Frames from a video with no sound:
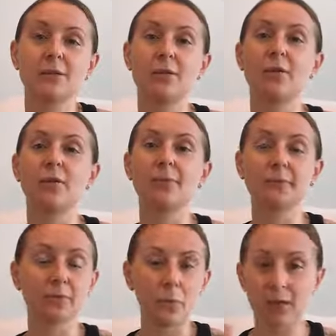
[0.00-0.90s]
So
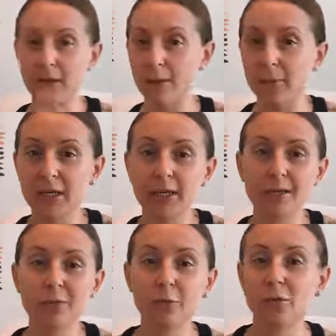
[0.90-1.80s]
one
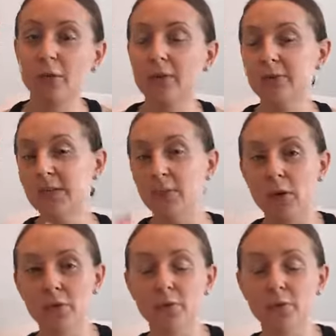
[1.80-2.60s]
company will grow them somewhere,